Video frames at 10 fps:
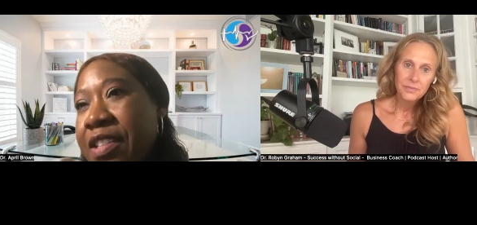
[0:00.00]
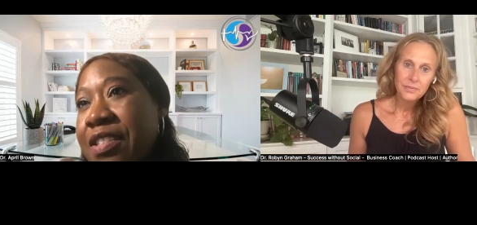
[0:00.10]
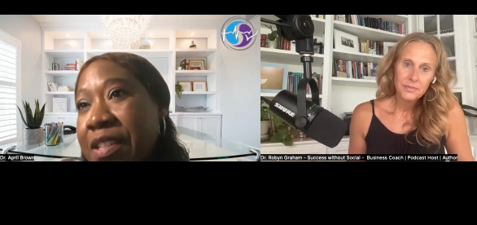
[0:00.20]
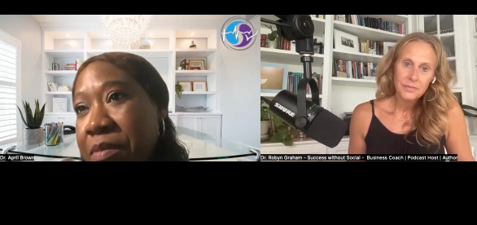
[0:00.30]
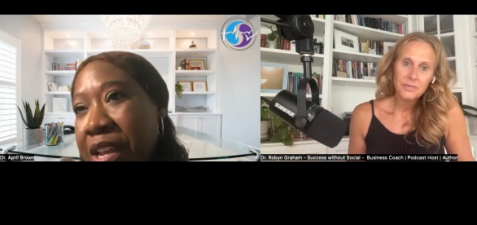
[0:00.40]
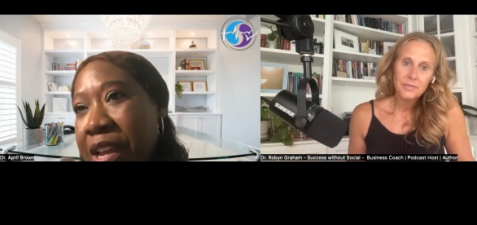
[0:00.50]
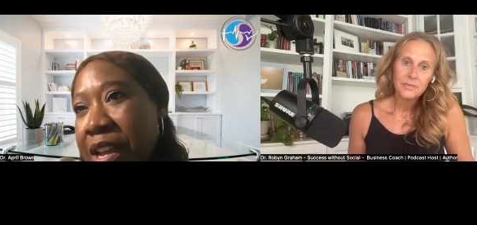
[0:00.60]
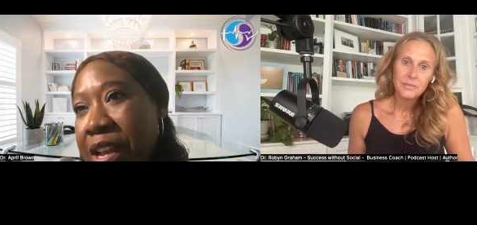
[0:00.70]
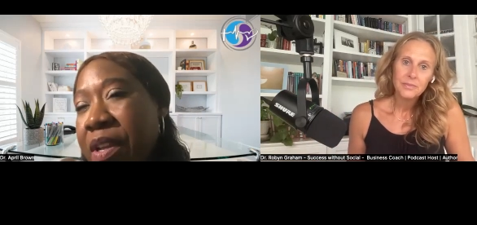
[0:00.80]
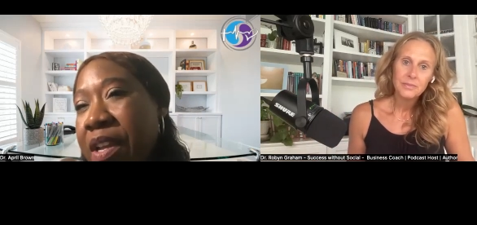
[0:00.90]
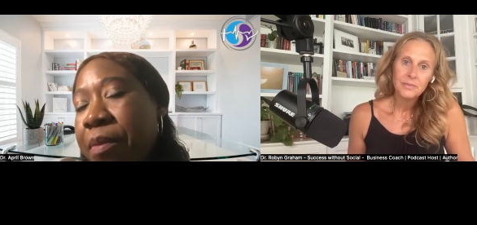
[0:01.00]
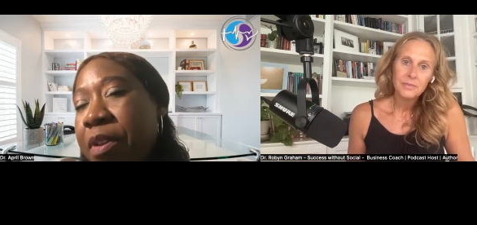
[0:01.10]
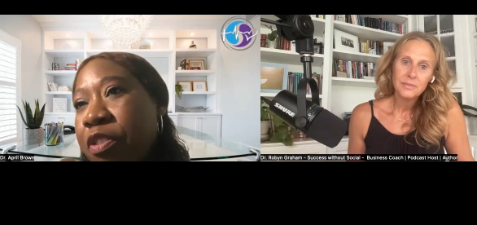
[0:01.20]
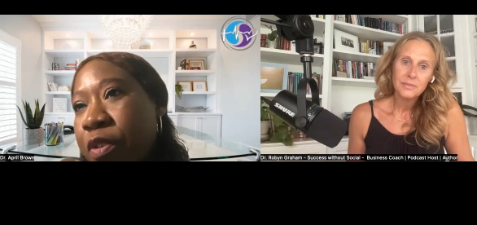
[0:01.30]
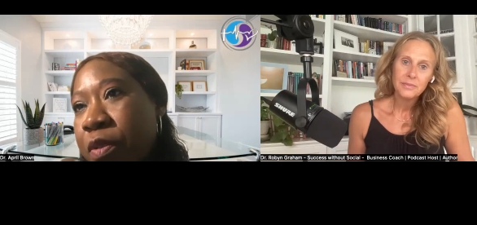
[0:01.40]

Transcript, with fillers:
Speaker 1: sometimes become a third